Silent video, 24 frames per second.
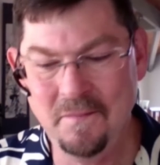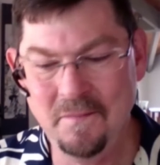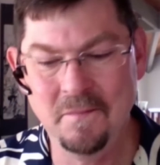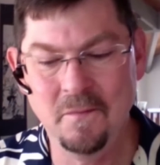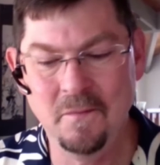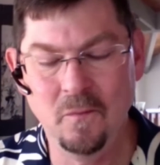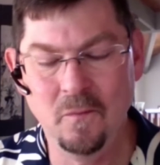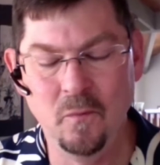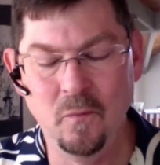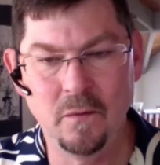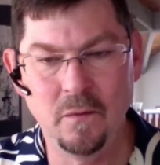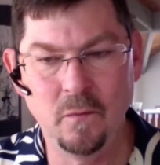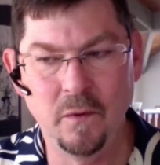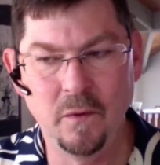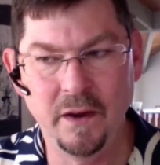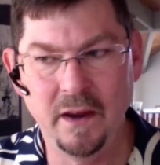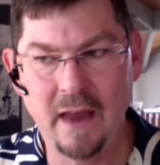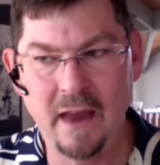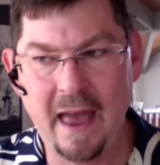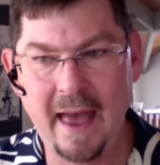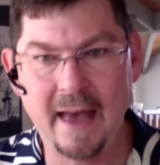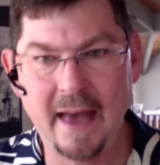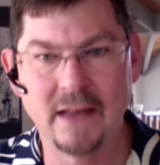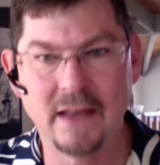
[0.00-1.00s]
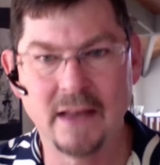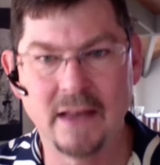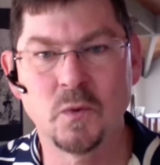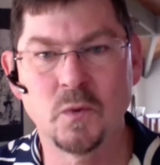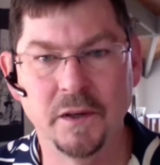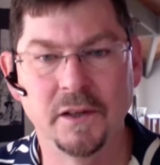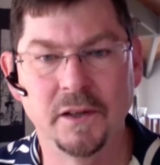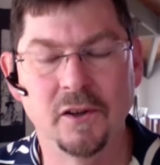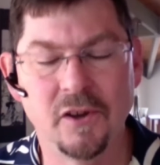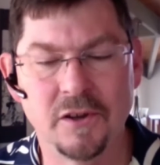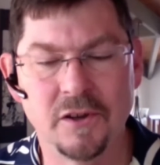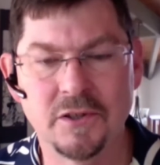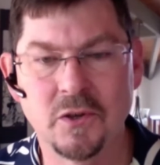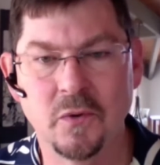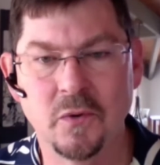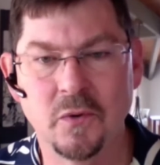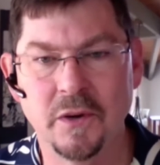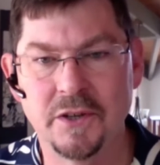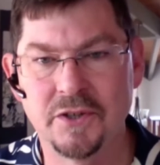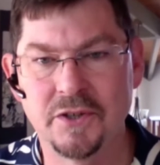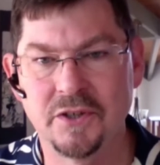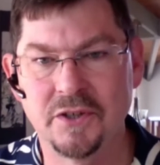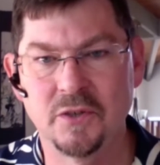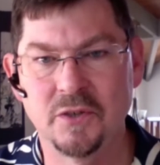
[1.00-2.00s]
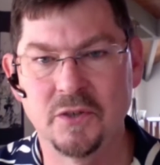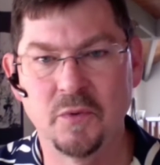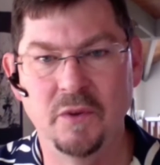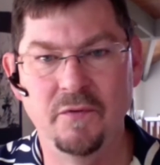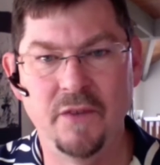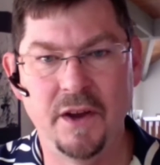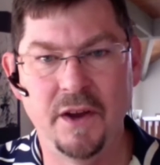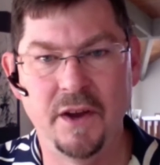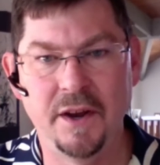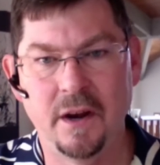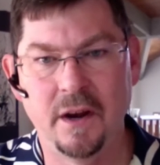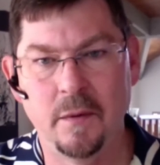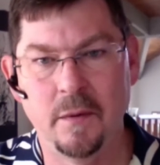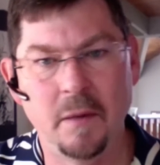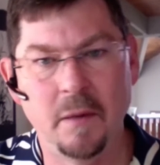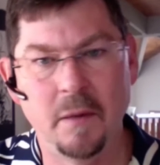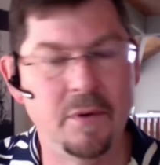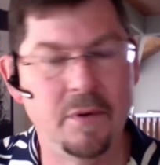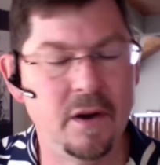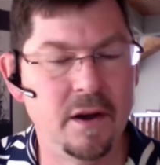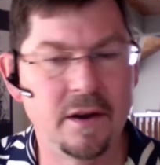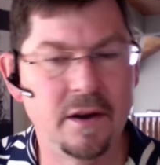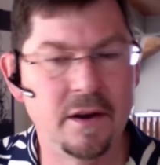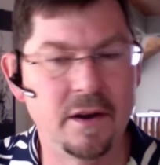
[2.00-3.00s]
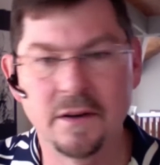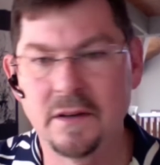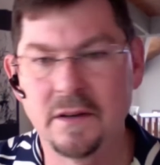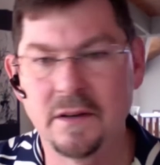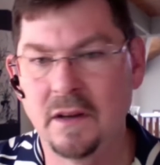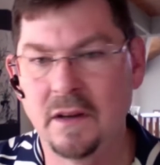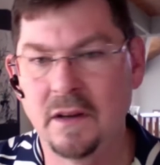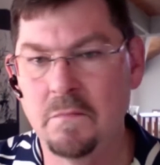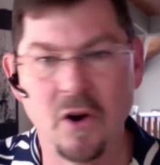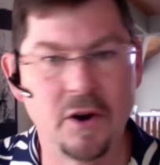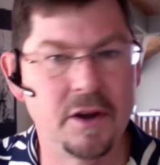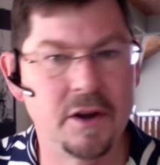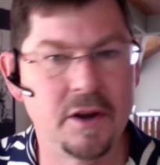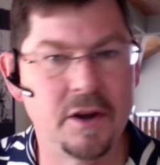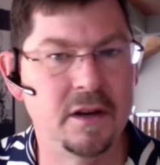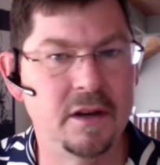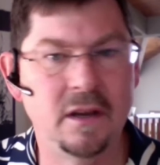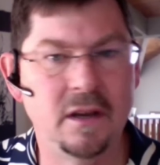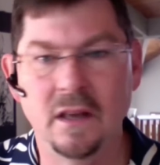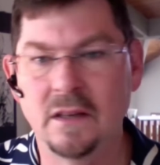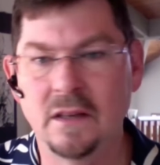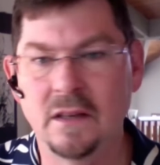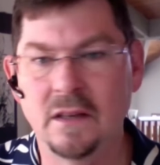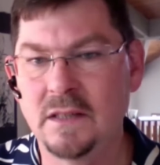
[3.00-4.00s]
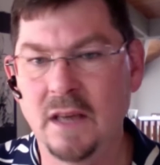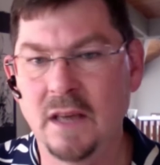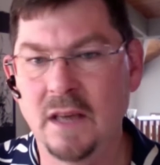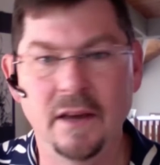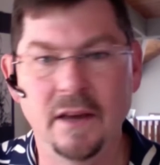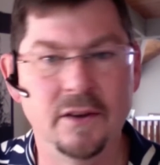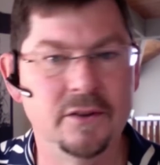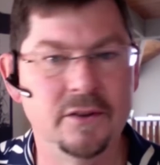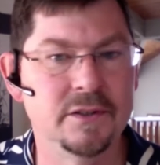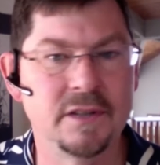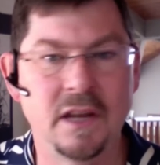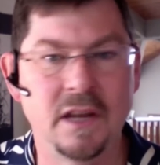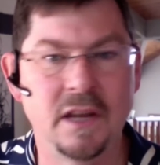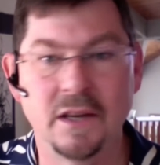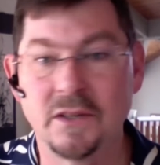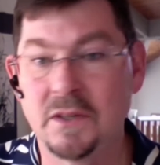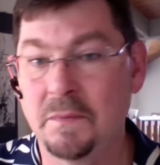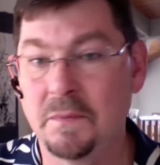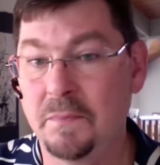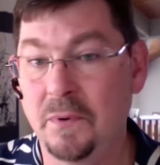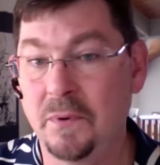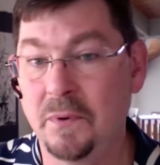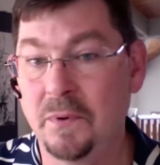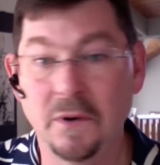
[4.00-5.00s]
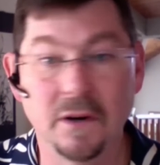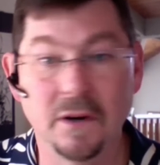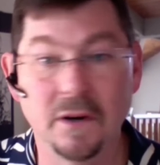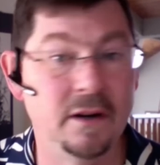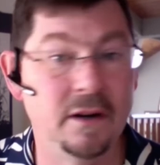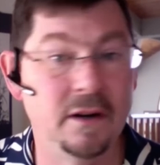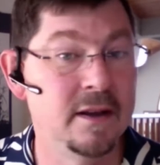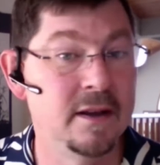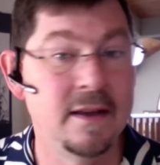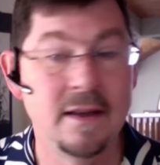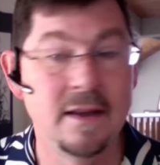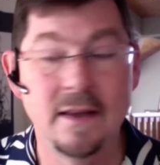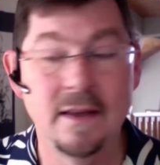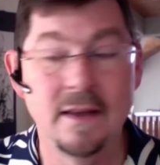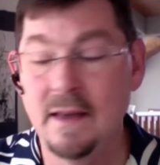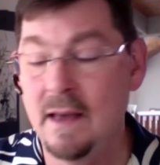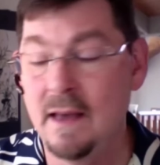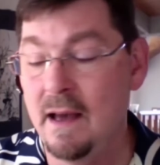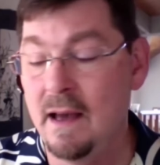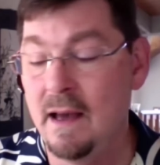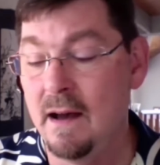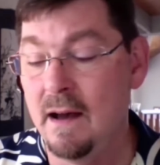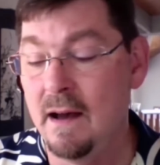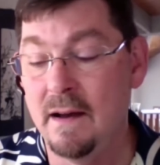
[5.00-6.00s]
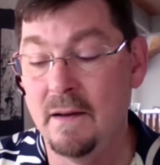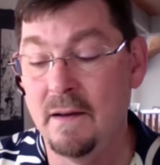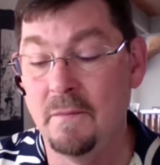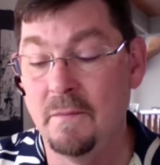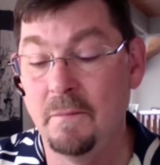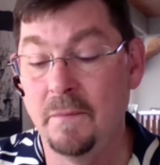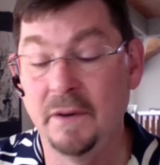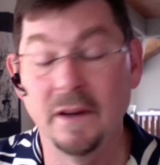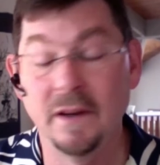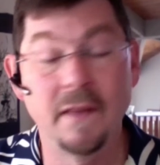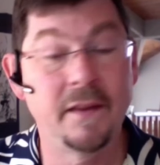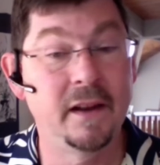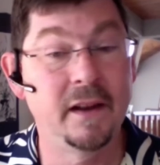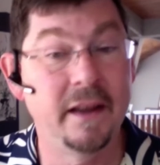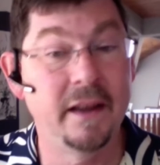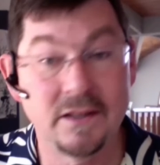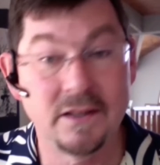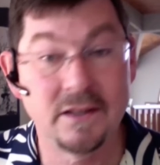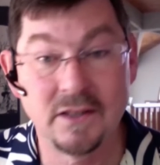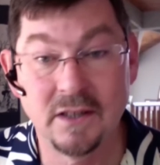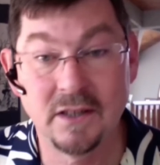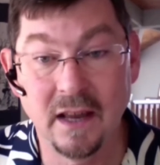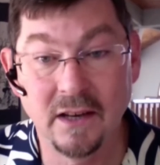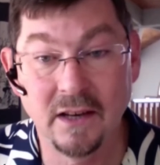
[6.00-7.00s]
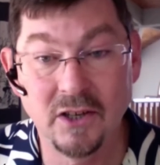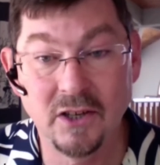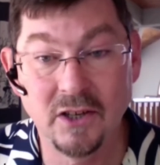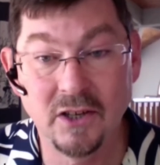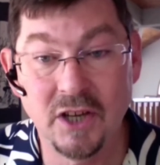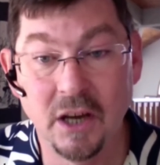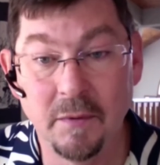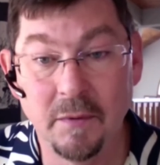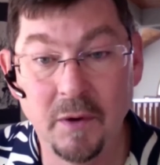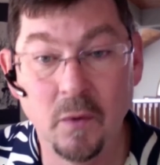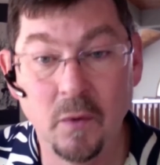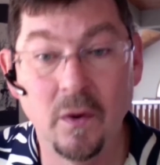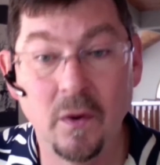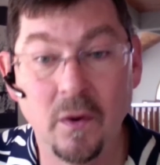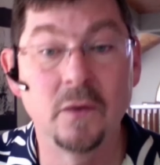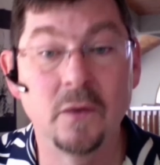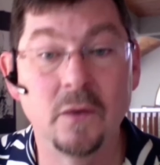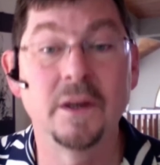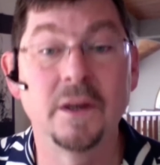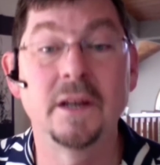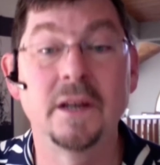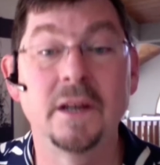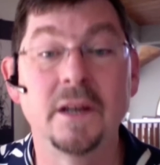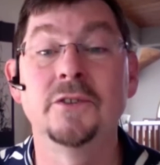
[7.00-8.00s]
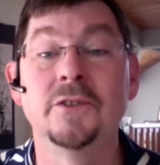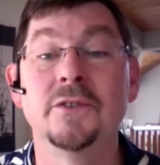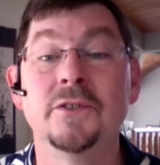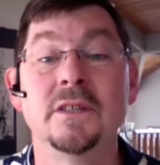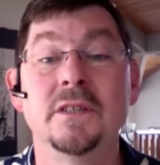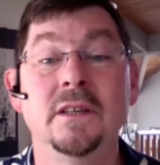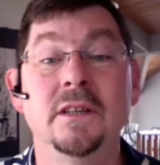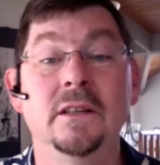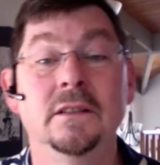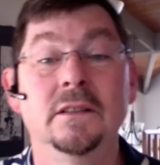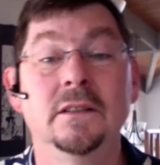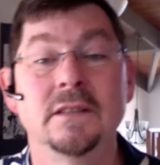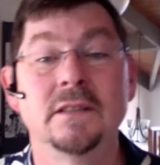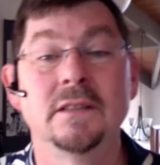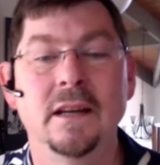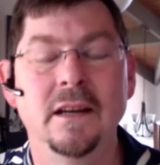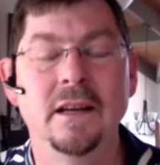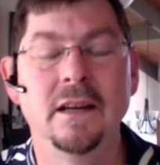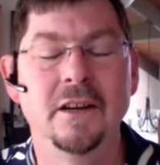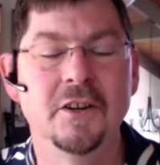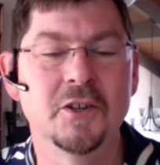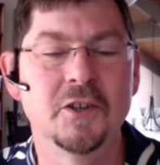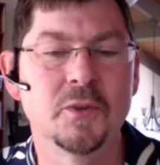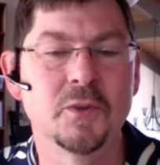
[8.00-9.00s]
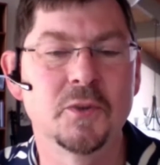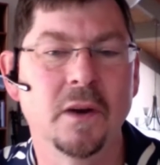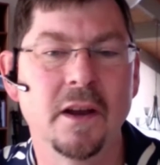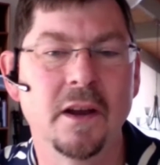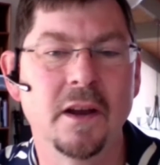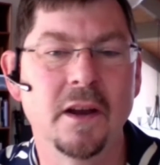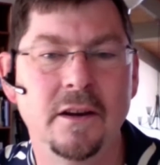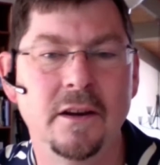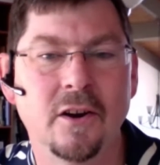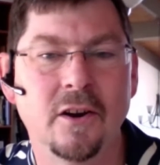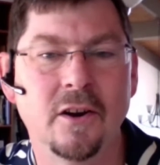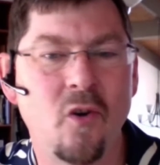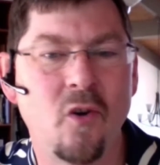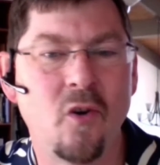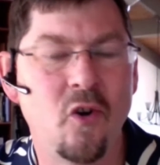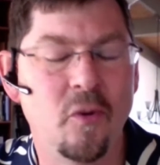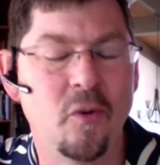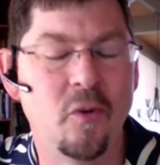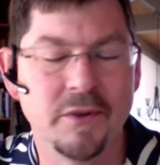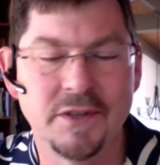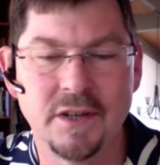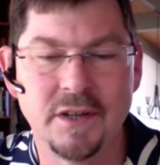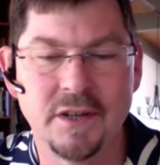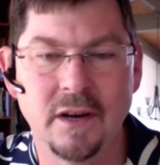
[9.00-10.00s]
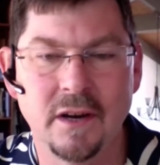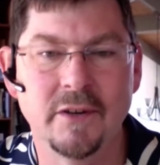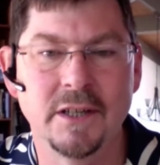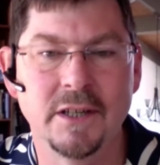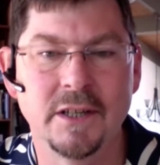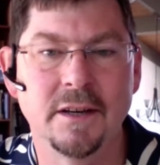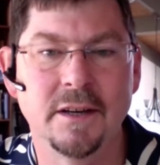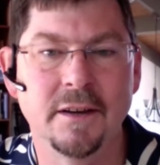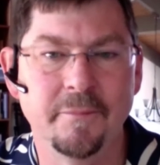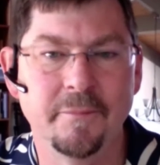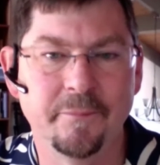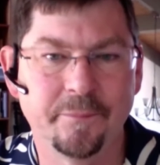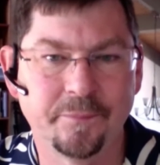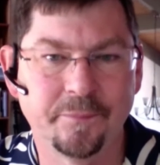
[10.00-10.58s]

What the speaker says: When we ask win-loss questions, we find out about product and marketing and sales and support. But nonetheless, can you tell me why you win and lose deals? And here's what I hear almost every time.